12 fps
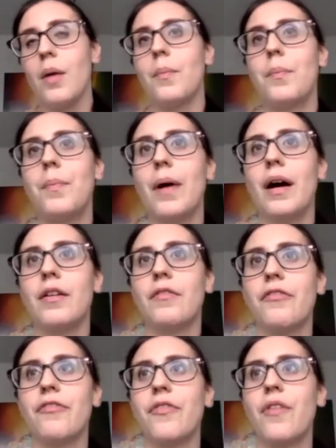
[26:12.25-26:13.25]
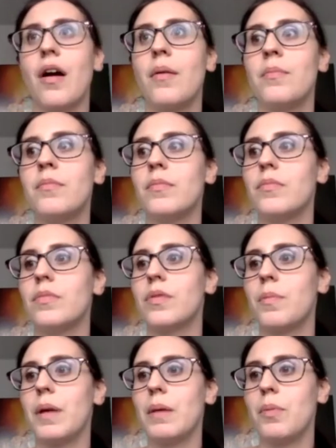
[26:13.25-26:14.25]
But from the
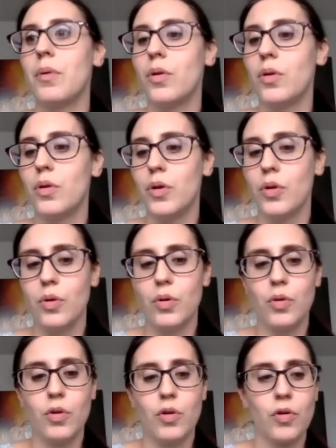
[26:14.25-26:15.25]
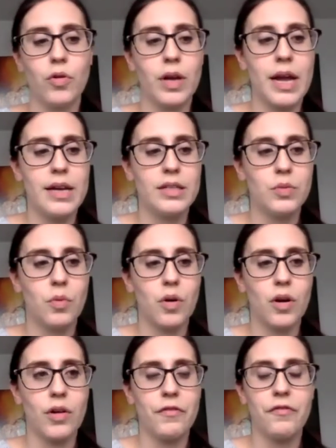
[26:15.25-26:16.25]
people who create work